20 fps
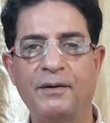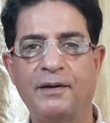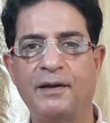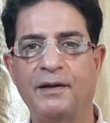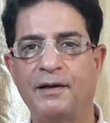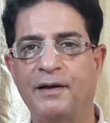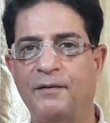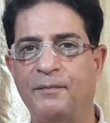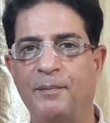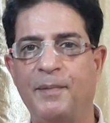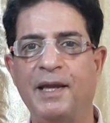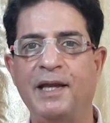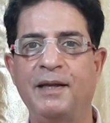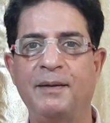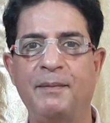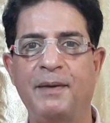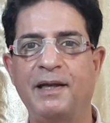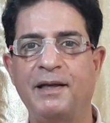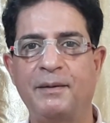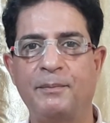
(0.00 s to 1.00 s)
can have many
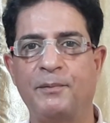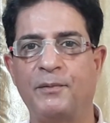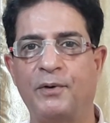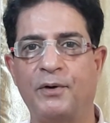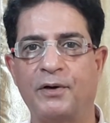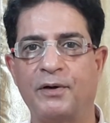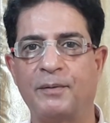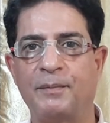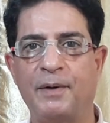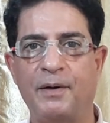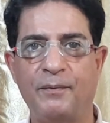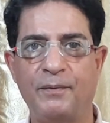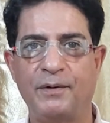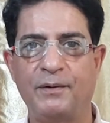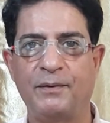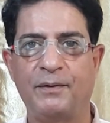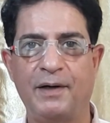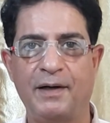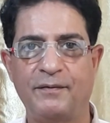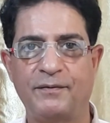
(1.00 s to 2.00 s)
more, but we
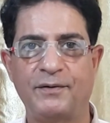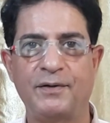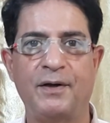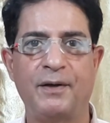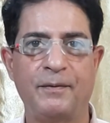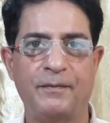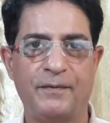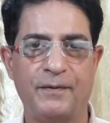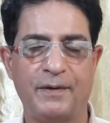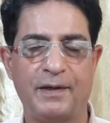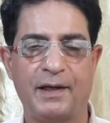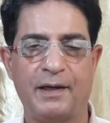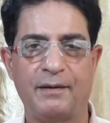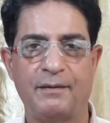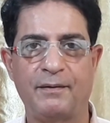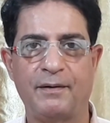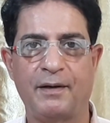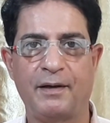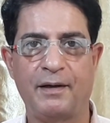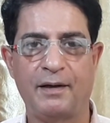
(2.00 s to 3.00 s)
don't have time for
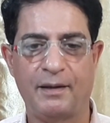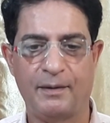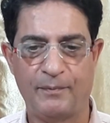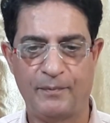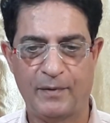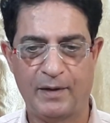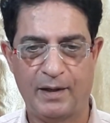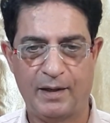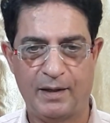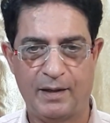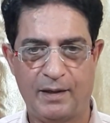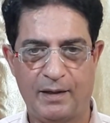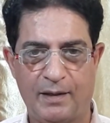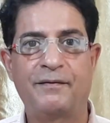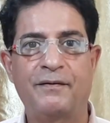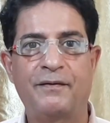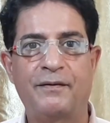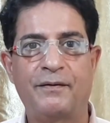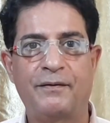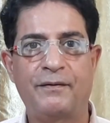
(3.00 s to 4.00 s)
that right now.
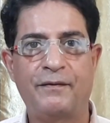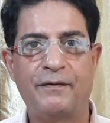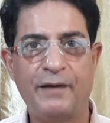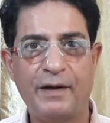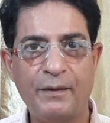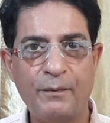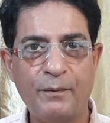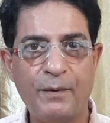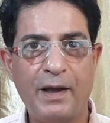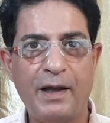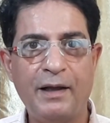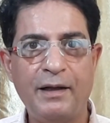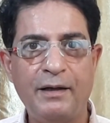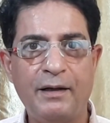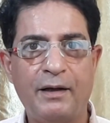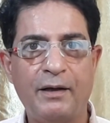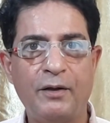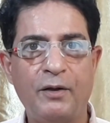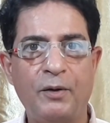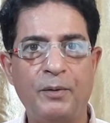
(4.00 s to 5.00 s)
Very well,
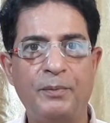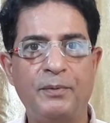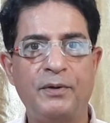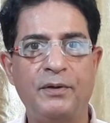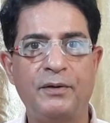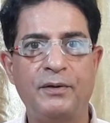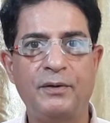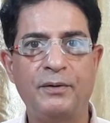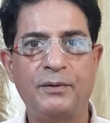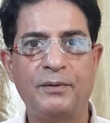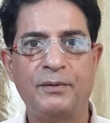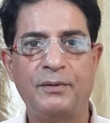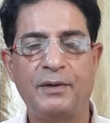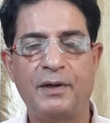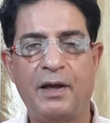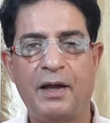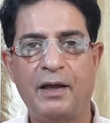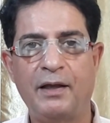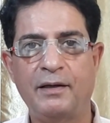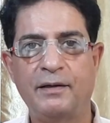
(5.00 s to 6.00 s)
I hope you
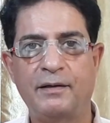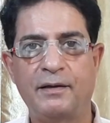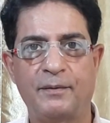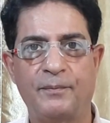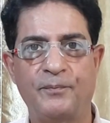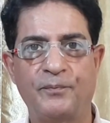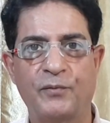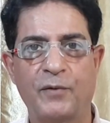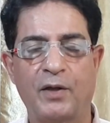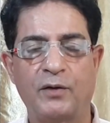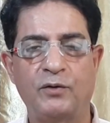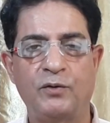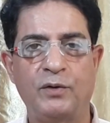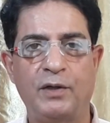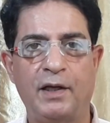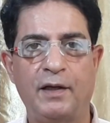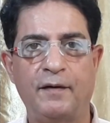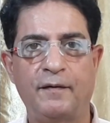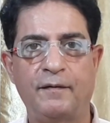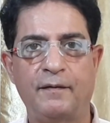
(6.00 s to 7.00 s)
liked
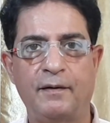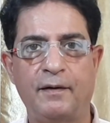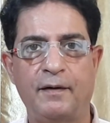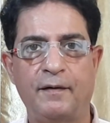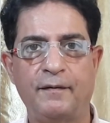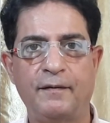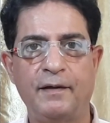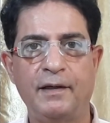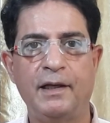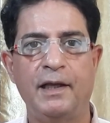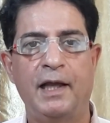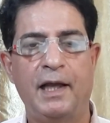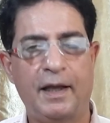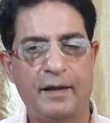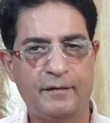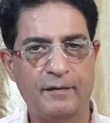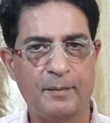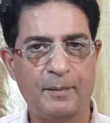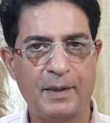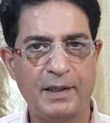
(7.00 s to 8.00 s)
today's lesson.
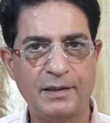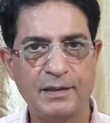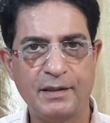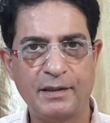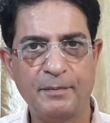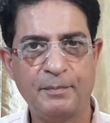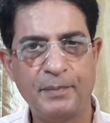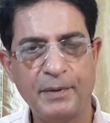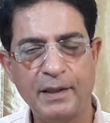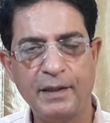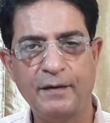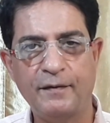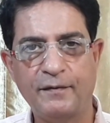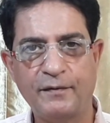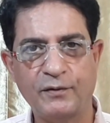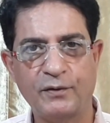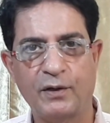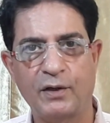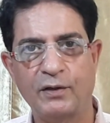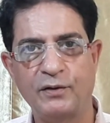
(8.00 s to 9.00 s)
As I mentioned,
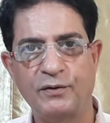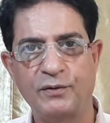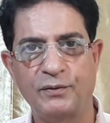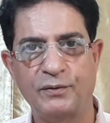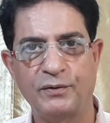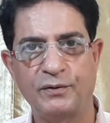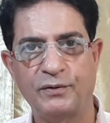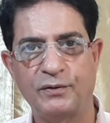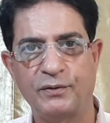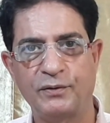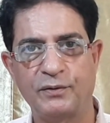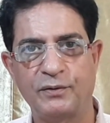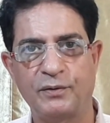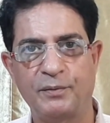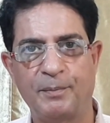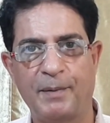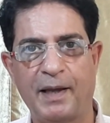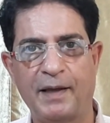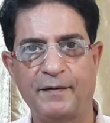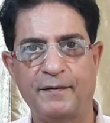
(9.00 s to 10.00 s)
please try to
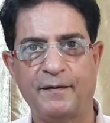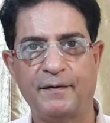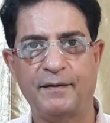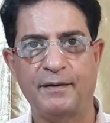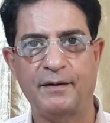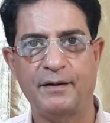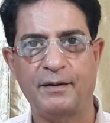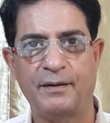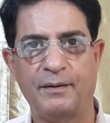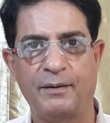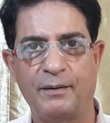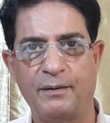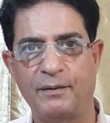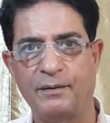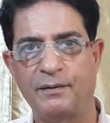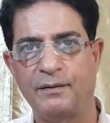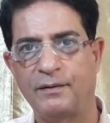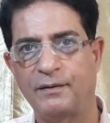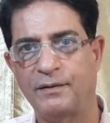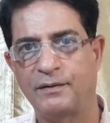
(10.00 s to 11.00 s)
master
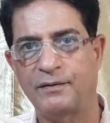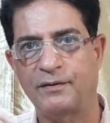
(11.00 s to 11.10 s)
all